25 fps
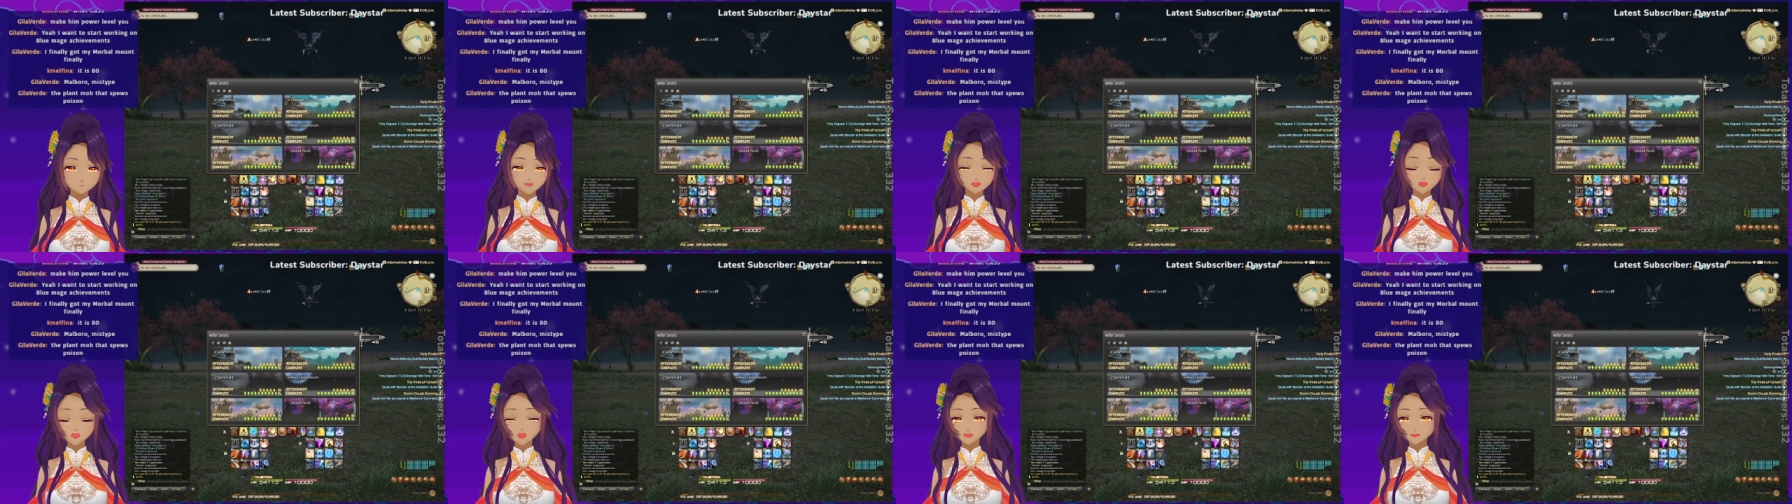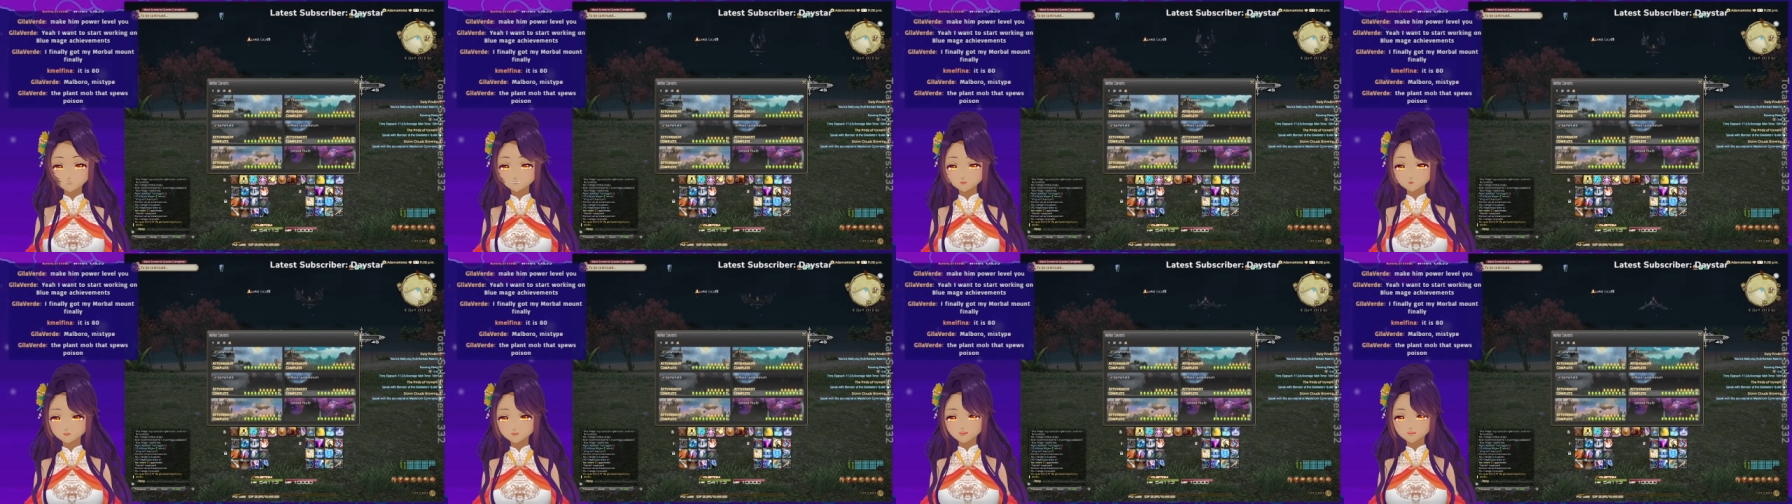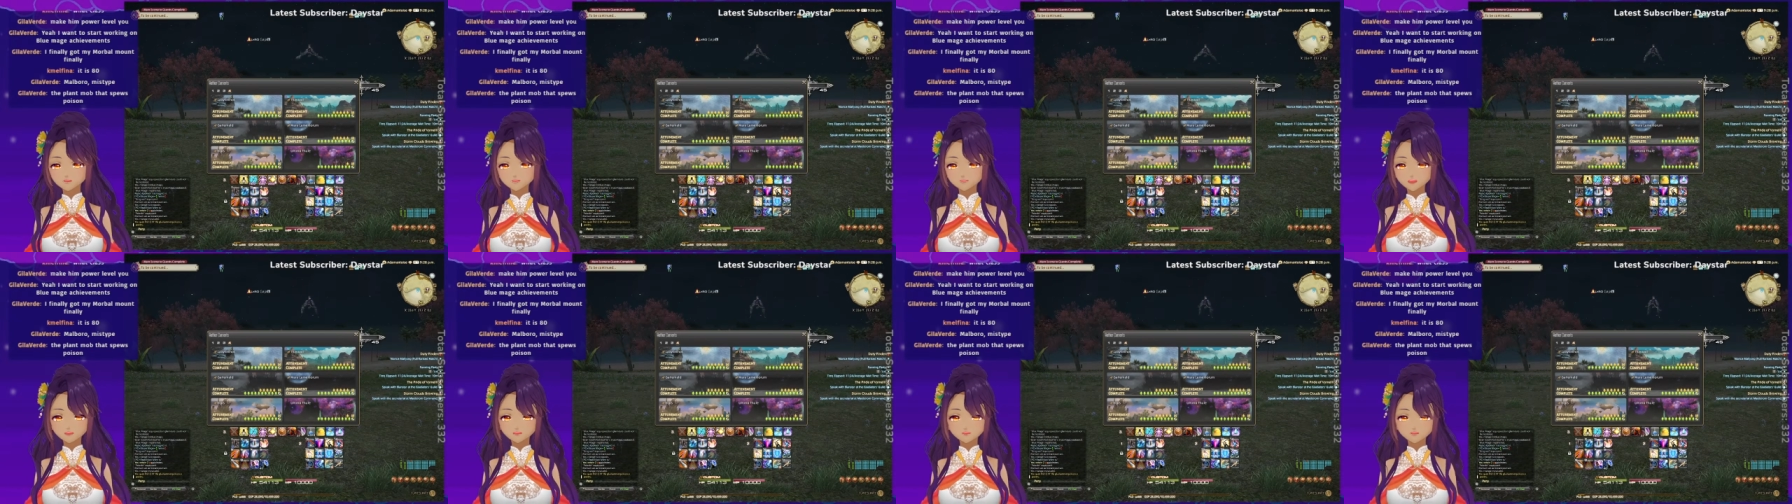Oh, shoot! I
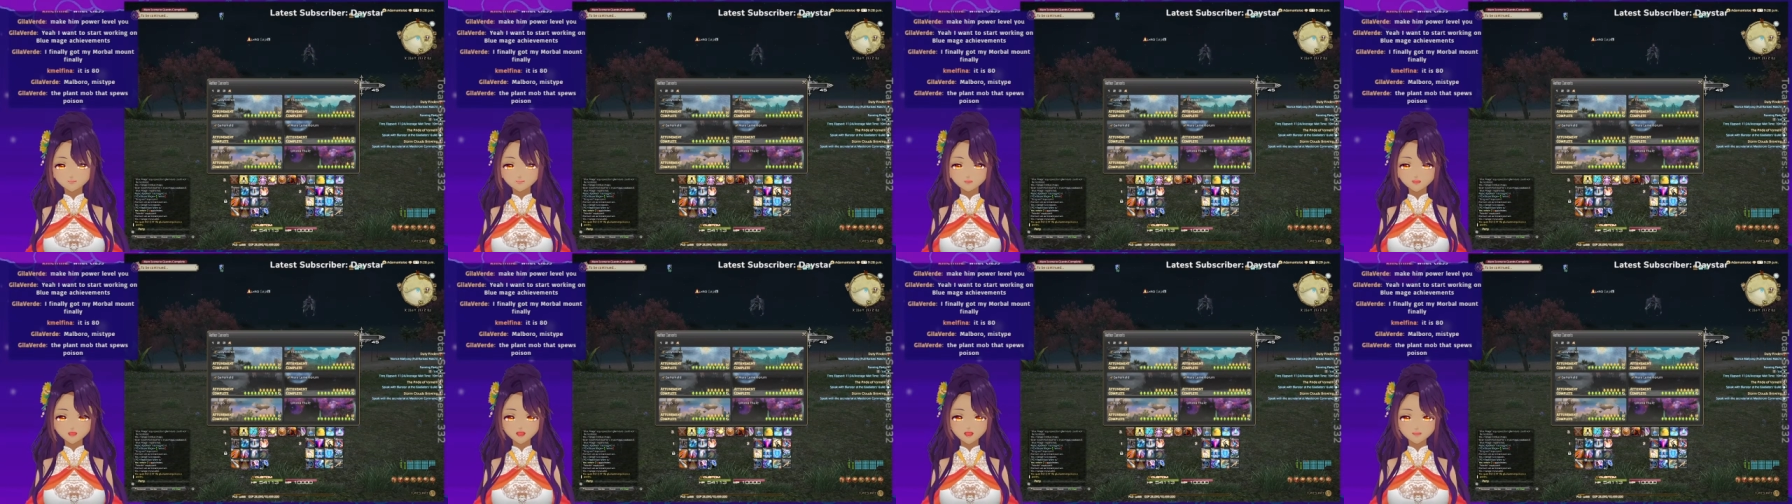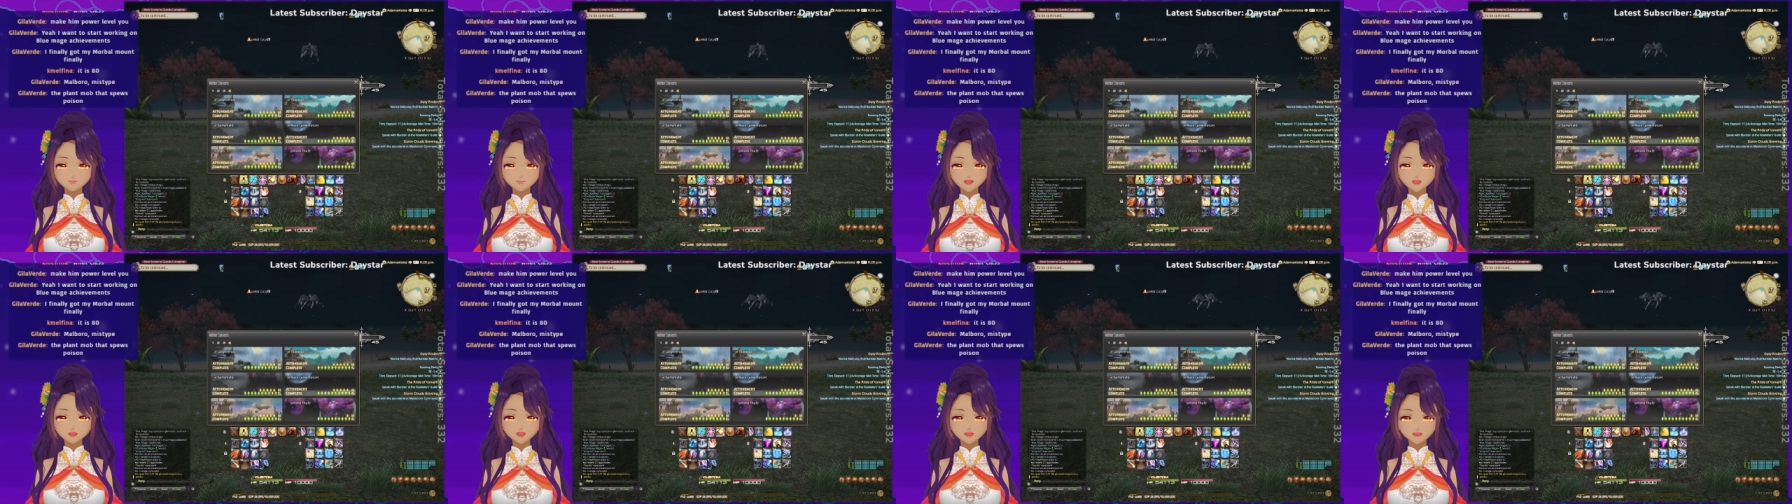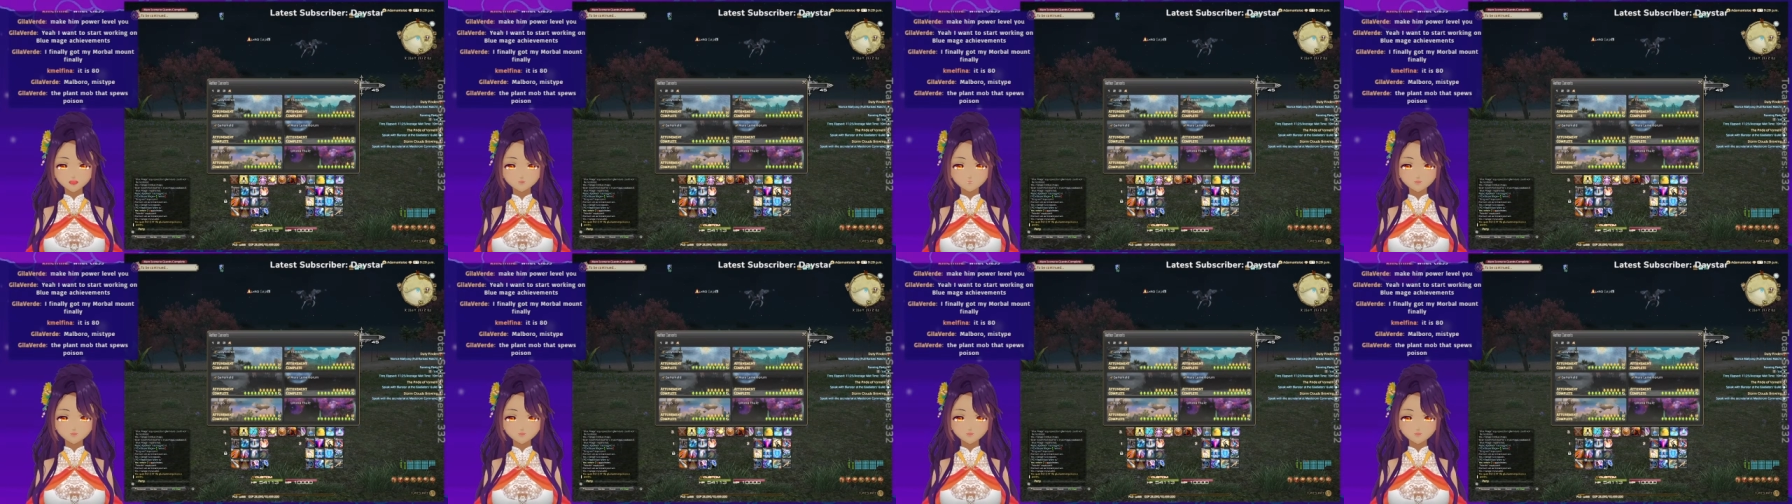did already get them in Ultima.